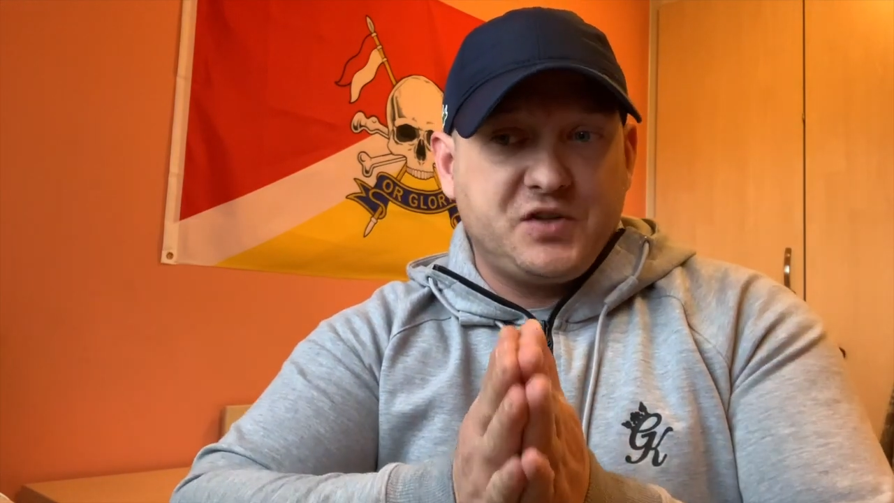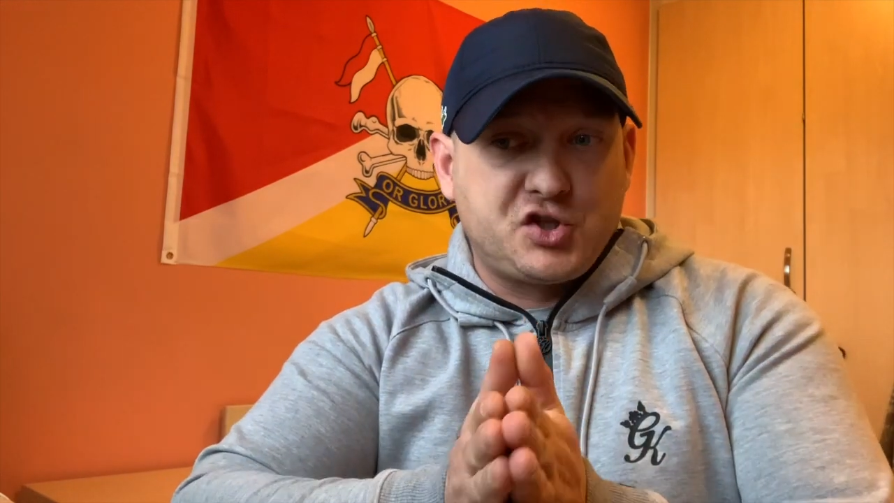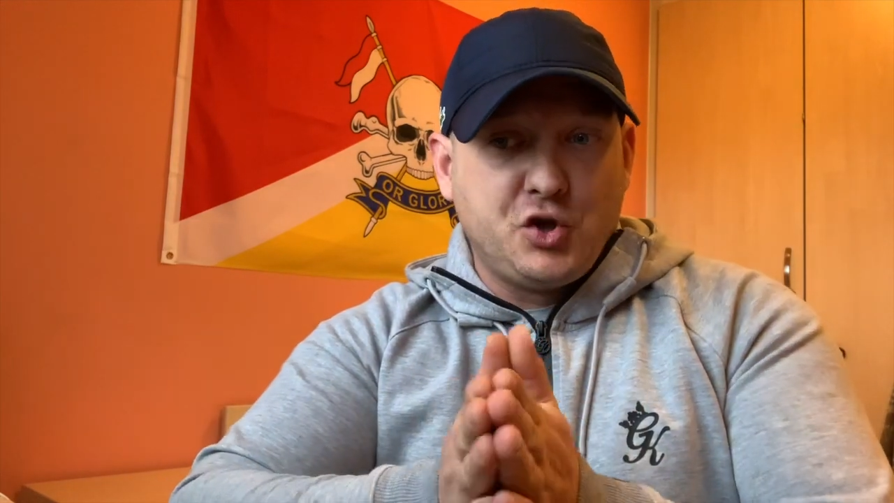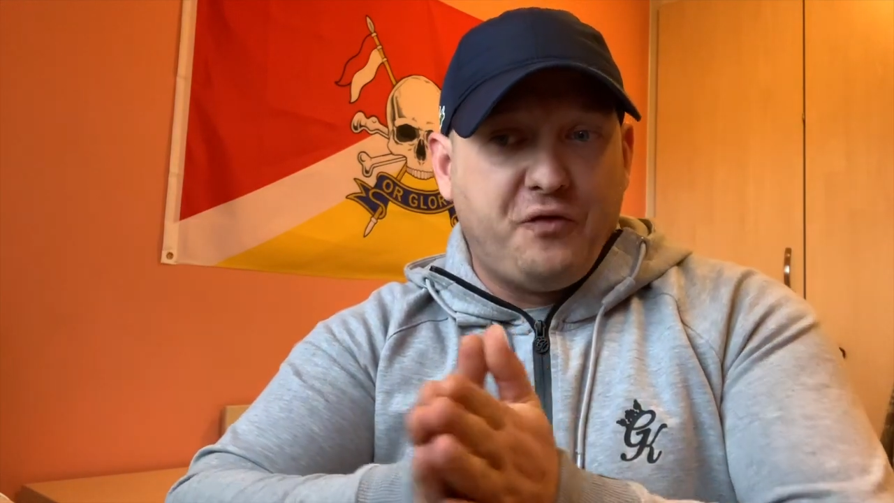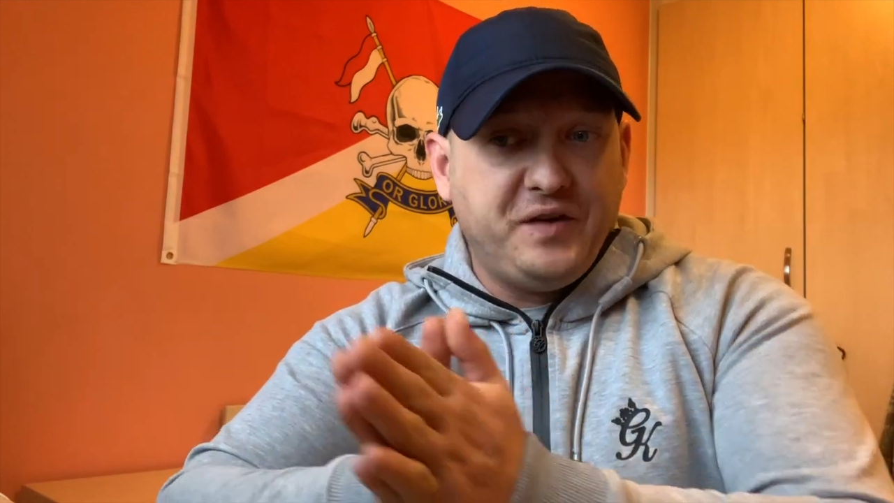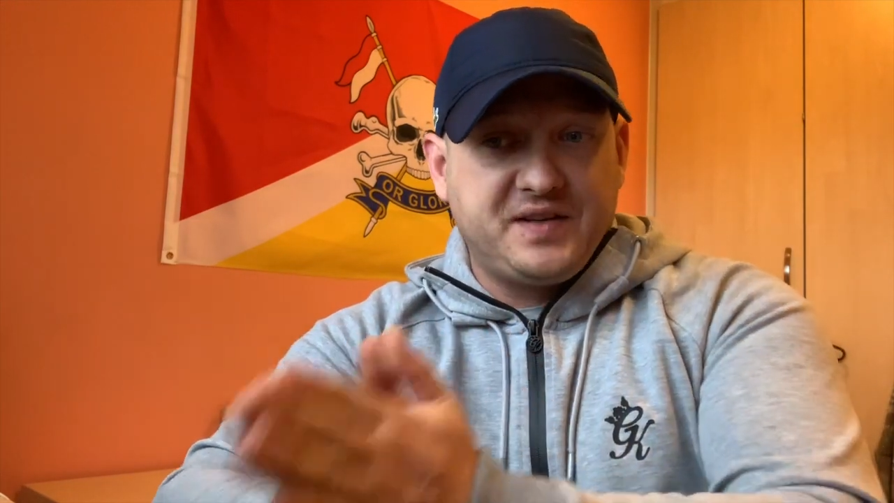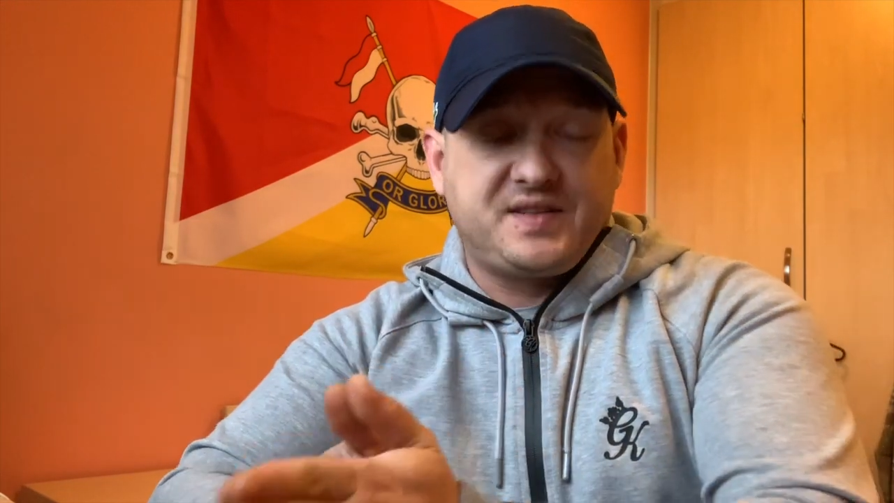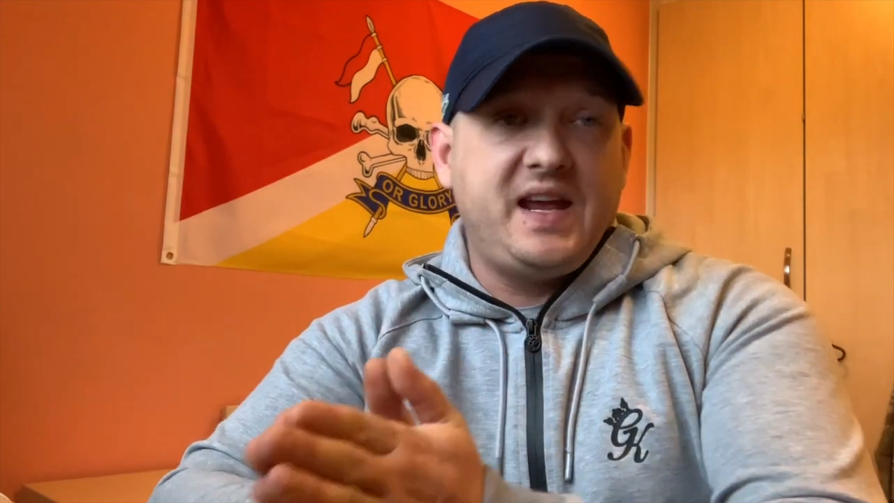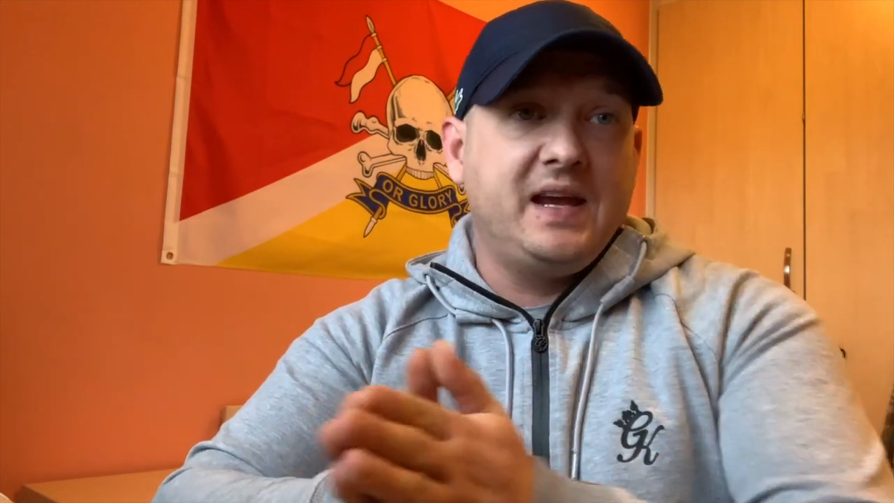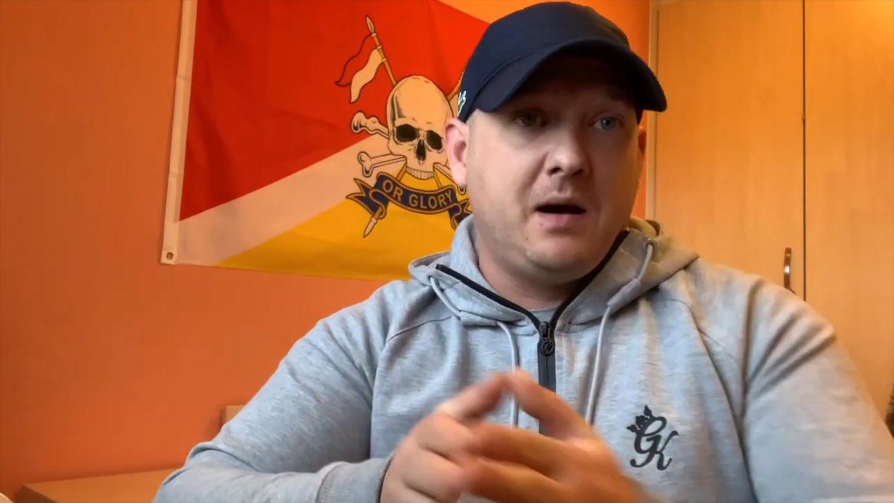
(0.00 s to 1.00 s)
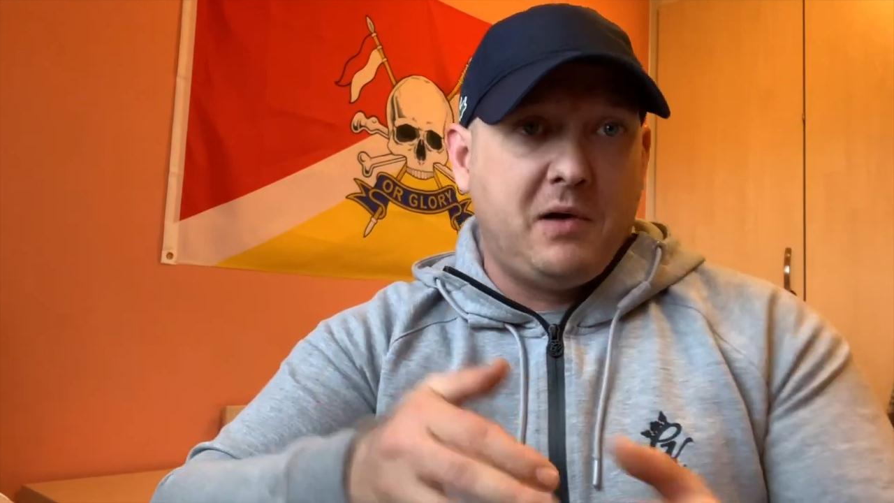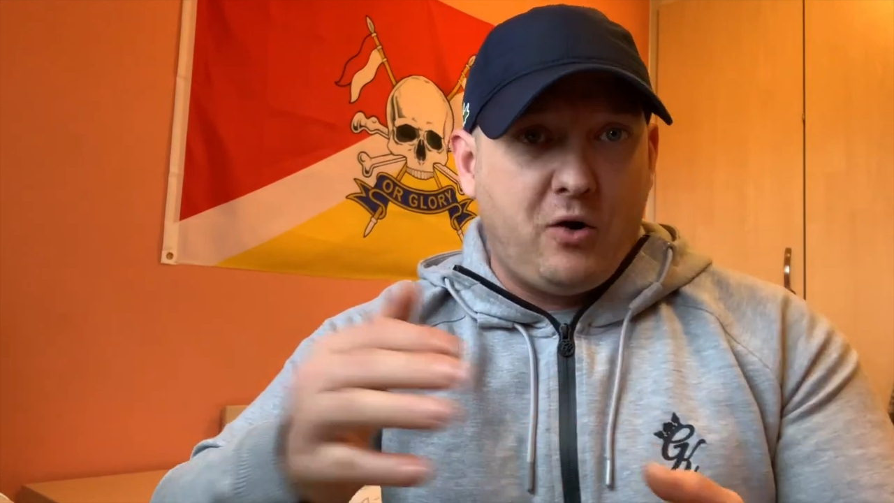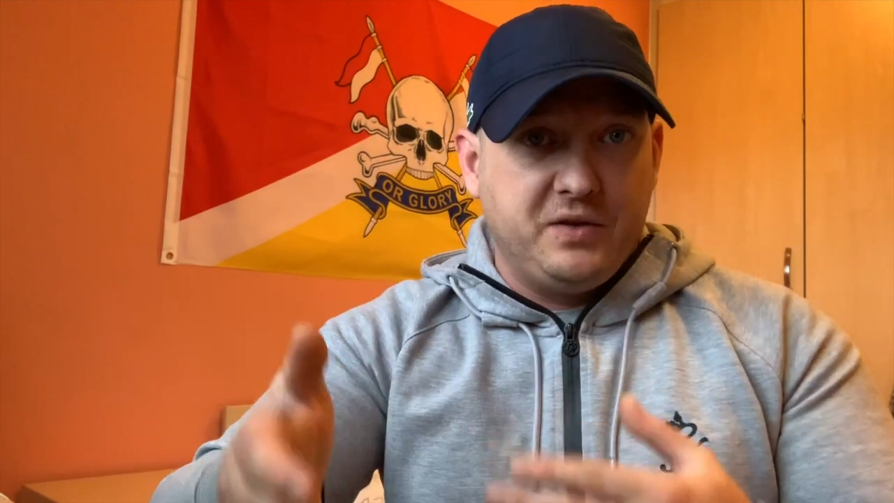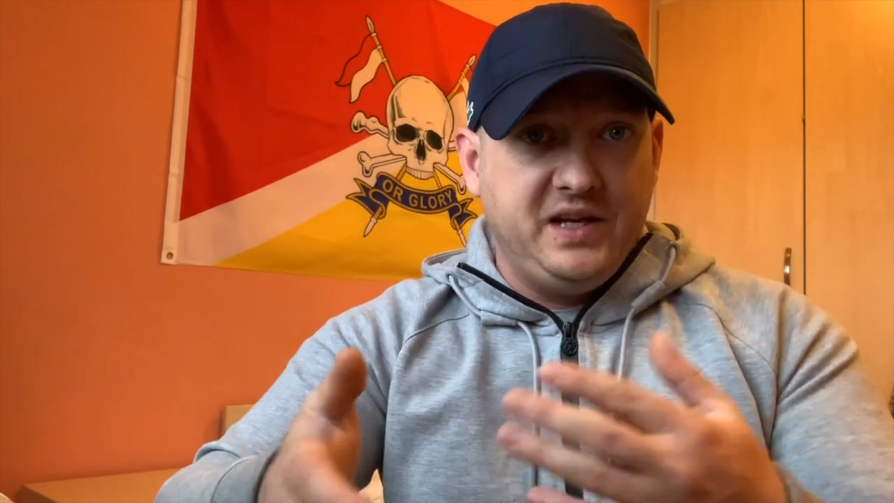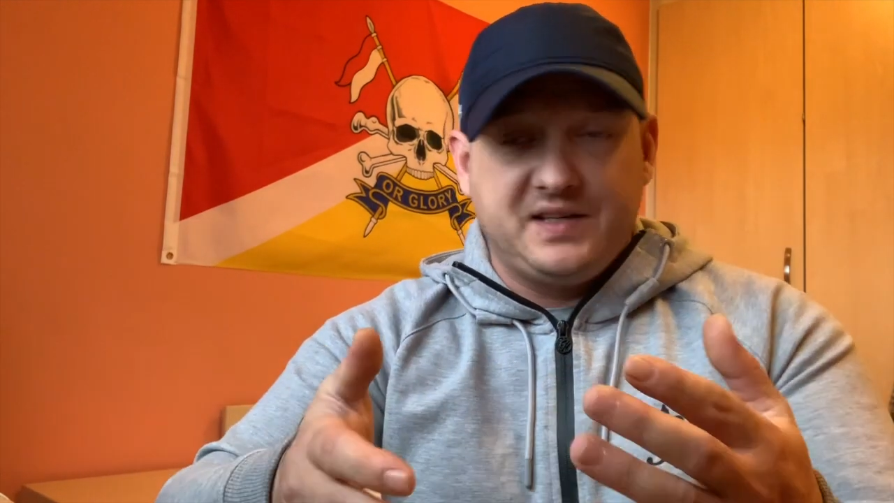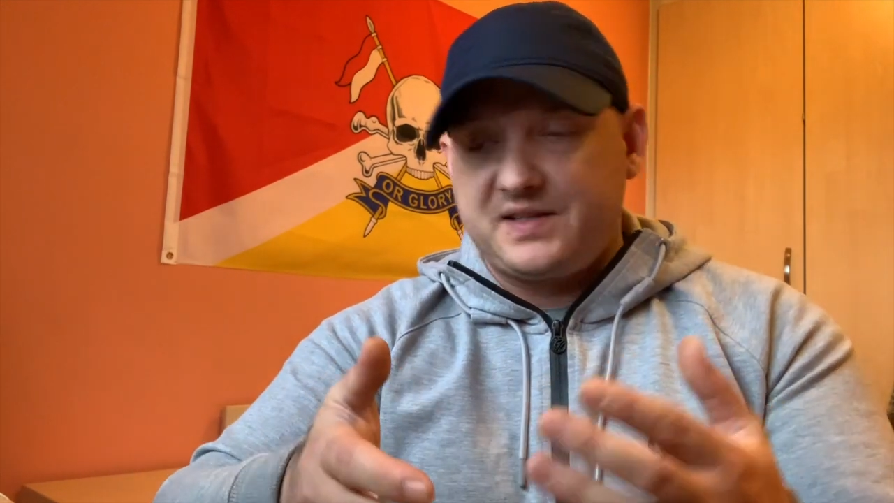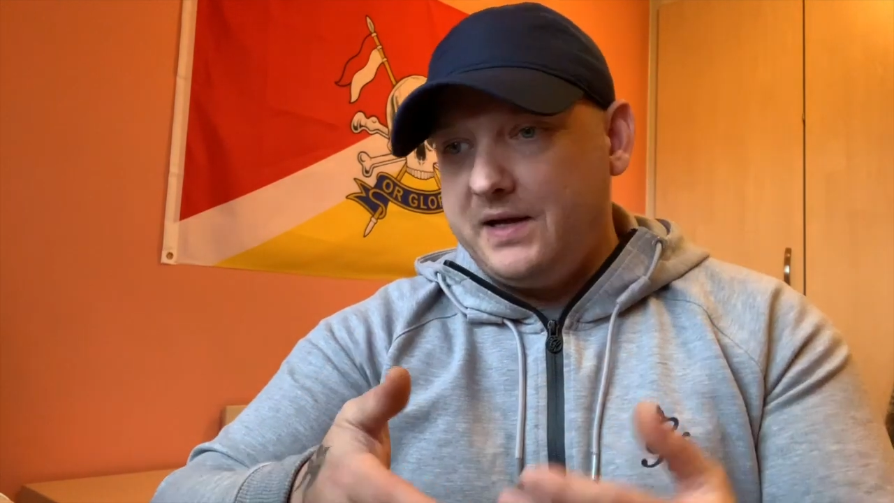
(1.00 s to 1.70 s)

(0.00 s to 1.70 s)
stuff he's saying about these